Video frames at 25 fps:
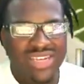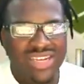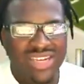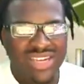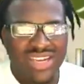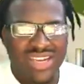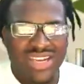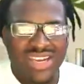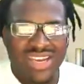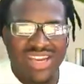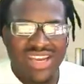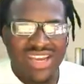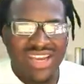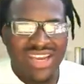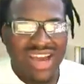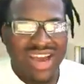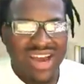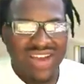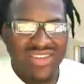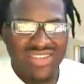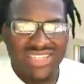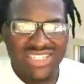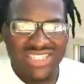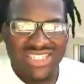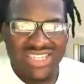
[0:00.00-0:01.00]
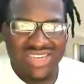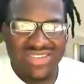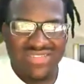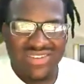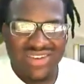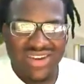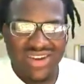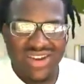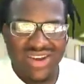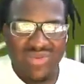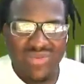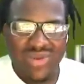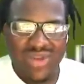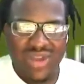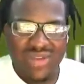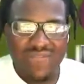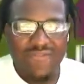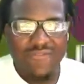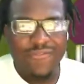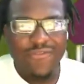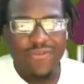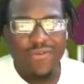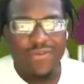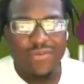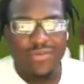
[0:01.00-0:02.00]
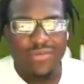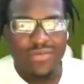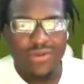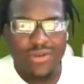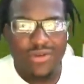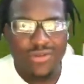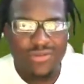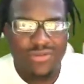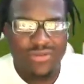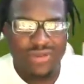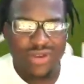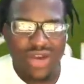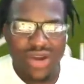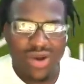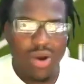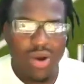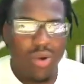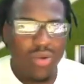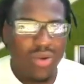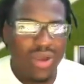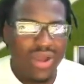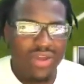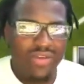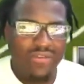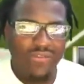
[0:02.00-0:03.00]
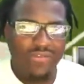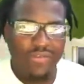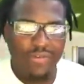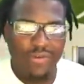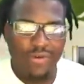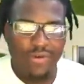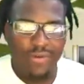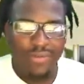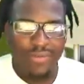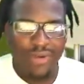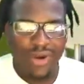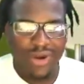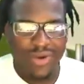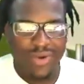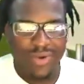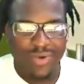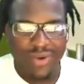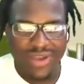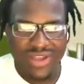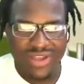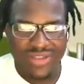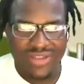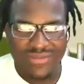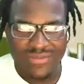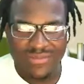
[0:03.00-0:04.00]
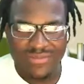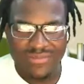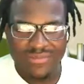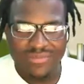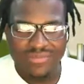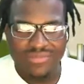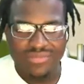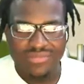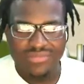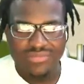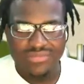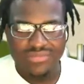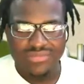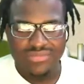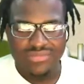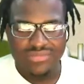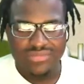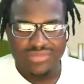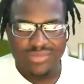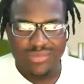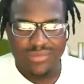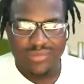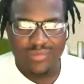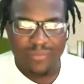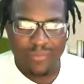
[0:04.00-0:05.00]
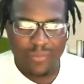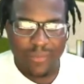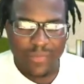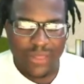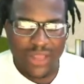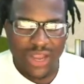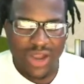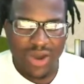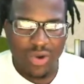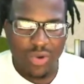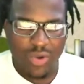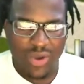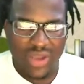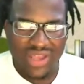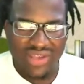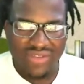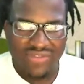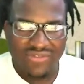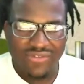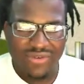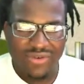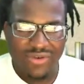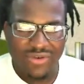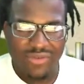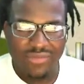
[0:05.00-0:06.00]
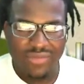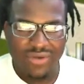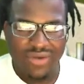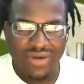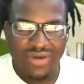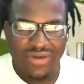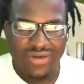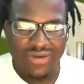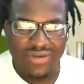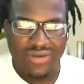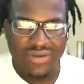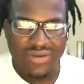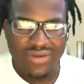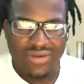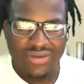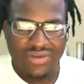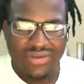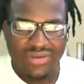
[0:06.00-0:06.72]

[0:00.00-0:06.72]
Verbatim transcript: You should. I was sitting right there waiting for him, bro. I was waiting for him, bro. Waiting. I was waiting for it, bro.